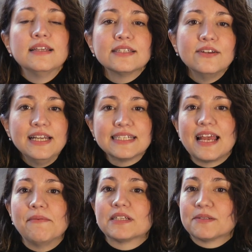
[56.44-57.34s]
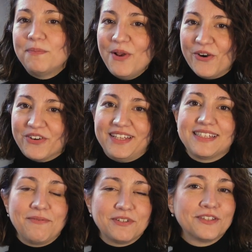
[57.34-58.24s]
Scholars have explored the
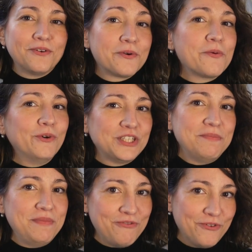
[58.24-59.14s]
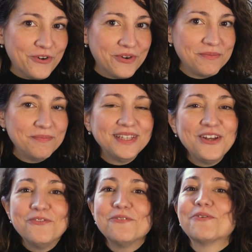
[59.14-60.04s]
subject of greenwashing before,
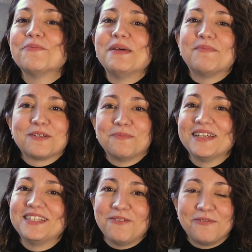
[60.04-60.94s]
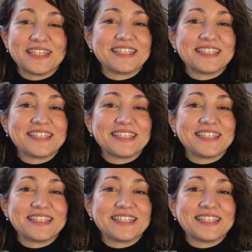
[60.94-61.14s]
but often from the perspective of